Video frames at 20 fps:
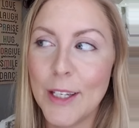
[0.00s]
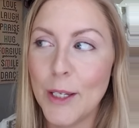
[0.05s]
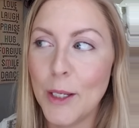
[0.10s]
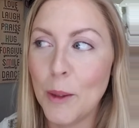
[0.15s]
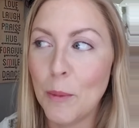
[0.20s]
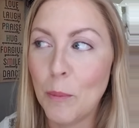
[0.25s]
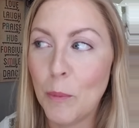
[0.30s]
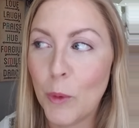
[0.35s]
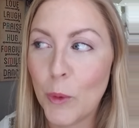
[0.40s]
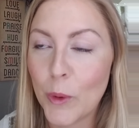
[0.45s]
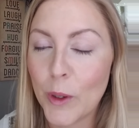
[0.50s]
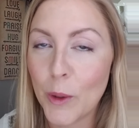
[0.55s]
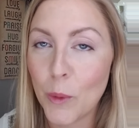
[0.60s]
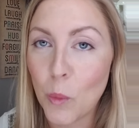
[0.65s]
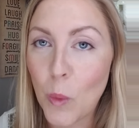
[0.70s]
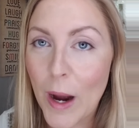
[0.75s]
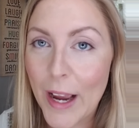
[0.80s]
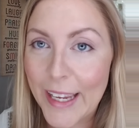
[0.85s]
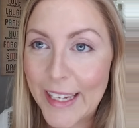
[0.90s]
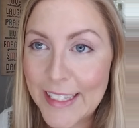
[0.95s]
more
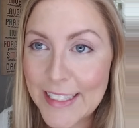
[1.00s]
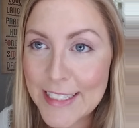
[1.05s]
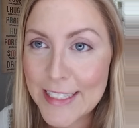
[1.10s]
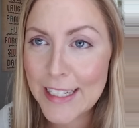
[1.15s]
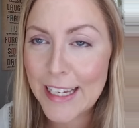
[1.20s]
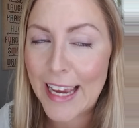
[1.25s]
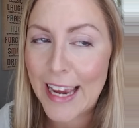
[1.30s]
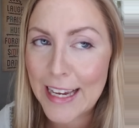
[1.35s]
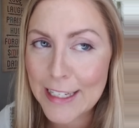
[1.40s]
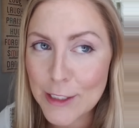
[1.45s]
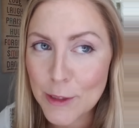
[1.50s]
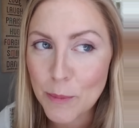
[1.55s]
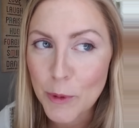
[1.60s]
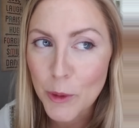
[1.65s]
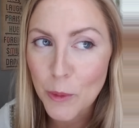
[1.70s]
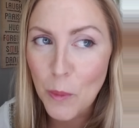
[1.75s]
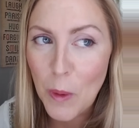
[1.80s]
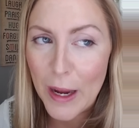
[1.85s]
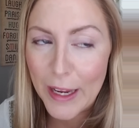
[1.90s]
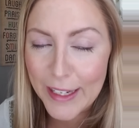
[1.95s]
white, Casper
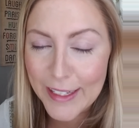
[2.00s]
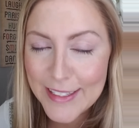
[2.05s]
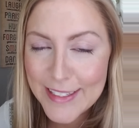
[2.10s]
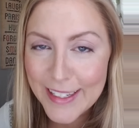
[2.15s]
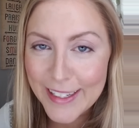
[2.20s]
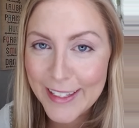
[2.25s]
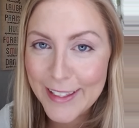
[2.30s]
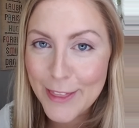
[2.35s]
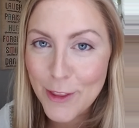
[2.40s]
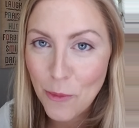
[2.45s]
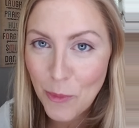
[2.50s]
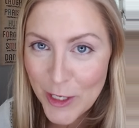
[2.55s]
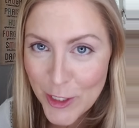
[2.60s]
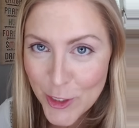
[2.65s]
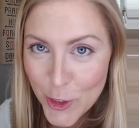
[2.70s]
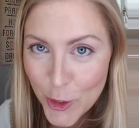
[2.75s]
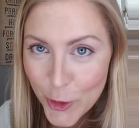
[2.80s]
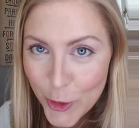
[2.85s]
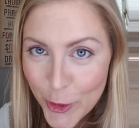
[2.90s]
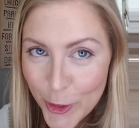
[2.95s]
white in the
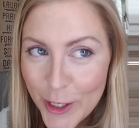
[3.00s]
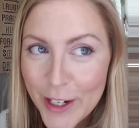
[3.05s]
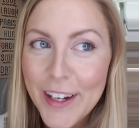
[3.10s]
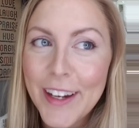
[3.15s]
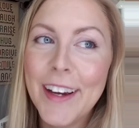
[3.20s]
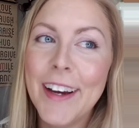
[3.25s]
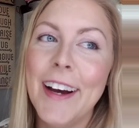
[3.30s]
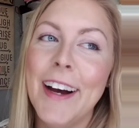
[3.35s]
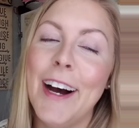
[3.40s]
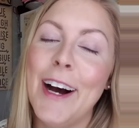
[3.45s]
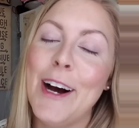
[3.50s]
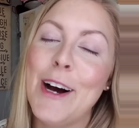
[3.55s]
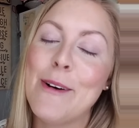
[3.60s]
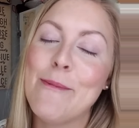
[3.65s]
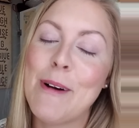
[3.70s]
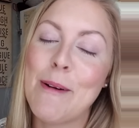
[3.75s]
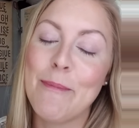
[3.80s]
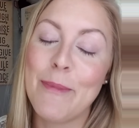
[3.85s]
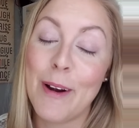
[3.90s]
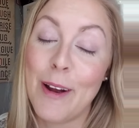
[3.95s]
winter,
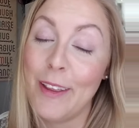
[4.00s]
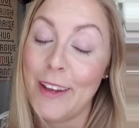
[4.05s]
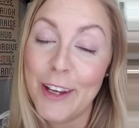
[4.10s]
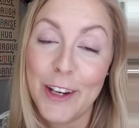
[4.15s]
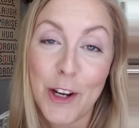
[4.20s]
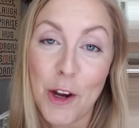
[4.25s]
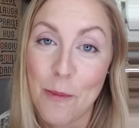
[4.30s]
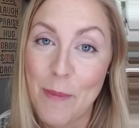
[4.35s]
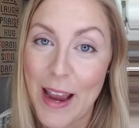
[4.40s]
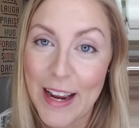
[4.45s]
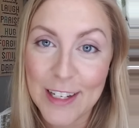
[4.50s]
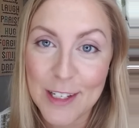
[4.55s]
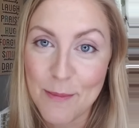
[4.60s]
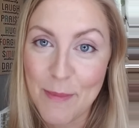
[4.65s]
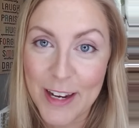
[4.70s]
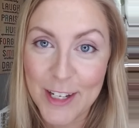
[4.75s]
I'm probably going to go back to my